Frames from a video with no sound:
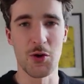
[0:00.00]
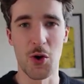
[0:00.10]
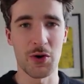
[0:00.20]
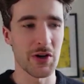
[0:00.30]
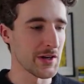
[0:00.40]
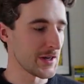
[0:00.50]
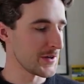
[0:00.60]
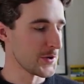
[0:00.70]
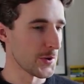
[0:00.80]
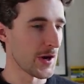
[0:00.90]
Jurgen
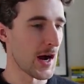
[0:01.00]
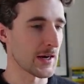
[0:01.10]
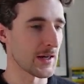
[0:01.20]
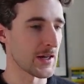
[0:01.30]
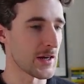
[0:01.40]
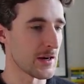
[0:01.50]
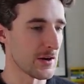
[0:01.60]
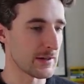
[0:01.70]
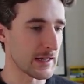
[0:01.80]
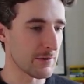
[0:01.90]
Nordhagen,
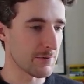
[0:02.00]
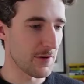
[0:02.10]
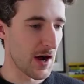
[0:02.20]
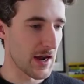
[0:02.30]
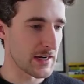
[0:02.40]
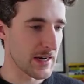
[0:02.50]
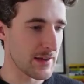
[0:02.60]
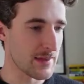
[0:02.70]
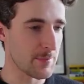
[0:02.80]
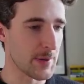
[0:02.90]
looking fine
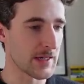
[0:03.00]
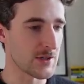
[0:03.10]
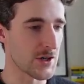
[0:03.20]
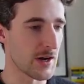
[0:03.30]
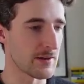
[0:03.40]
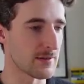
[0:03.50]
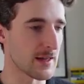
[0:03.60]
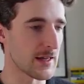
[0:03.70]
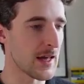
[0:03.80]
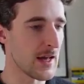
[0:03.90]
in the pink
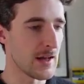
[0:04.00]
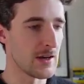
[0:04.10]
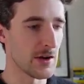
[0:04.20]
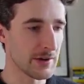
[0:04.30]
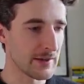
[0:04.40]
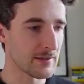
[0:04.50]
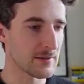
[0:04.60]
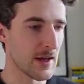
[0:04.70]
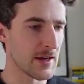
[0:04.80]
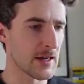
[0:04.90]
jersey. Looking
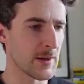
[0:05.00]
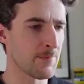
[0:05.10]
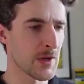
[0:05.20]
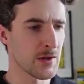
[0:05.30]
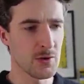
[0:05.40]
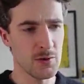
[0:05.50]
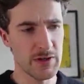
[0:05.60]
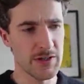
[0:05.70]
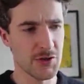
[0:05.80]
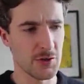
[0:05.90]
stunning. Not
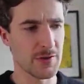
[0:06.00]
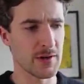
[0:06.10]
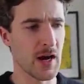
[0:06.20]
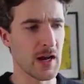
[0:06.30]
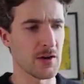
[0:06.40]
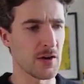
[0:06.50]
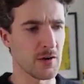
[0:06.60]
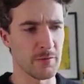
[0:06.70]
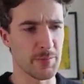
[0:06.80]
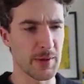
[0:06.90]
really sure on the colour
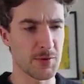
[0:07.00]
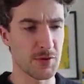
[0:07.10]
of bib